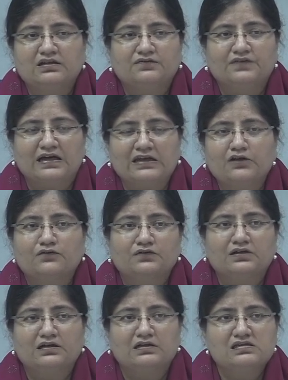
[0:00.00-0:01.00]
value of the
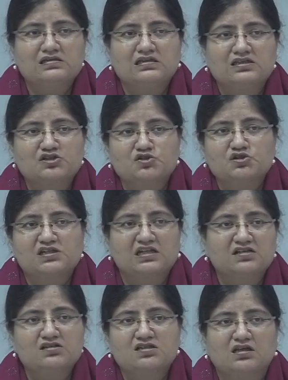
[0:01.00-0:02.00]
currency is
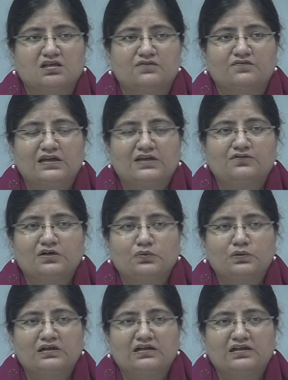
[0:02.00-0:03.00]
changing very
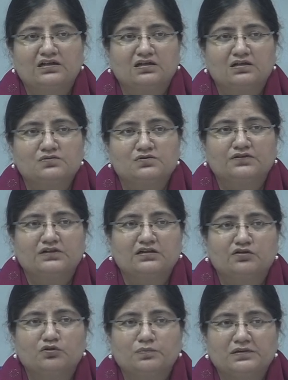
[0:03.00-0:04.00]
frequently in terms of
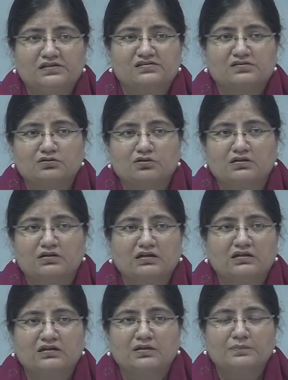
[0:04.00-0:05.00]
Indian rupees or
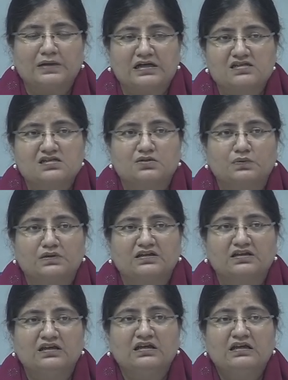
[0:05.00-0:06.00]
in comparison with
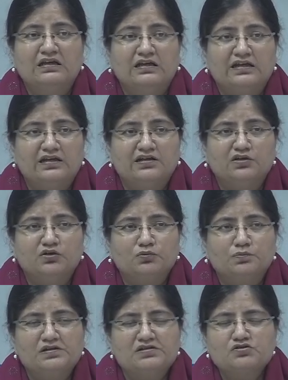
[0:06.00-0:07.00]
the Indian
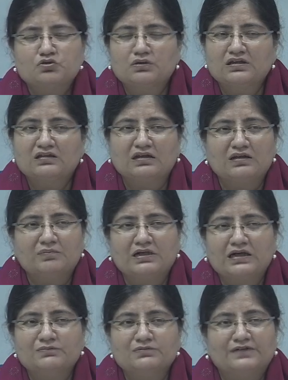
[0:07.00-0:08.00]
rupees, so it
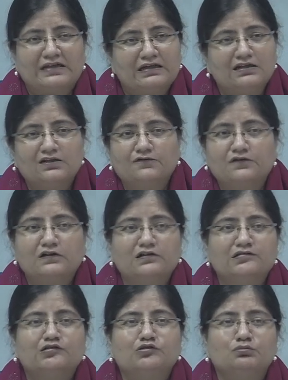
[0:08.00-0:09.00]
becomes very
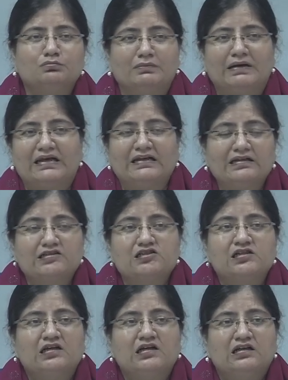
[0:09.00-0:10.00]
difficult to manage
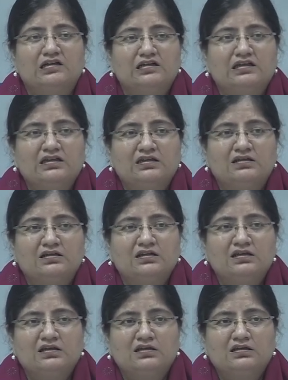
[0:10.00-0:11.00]
the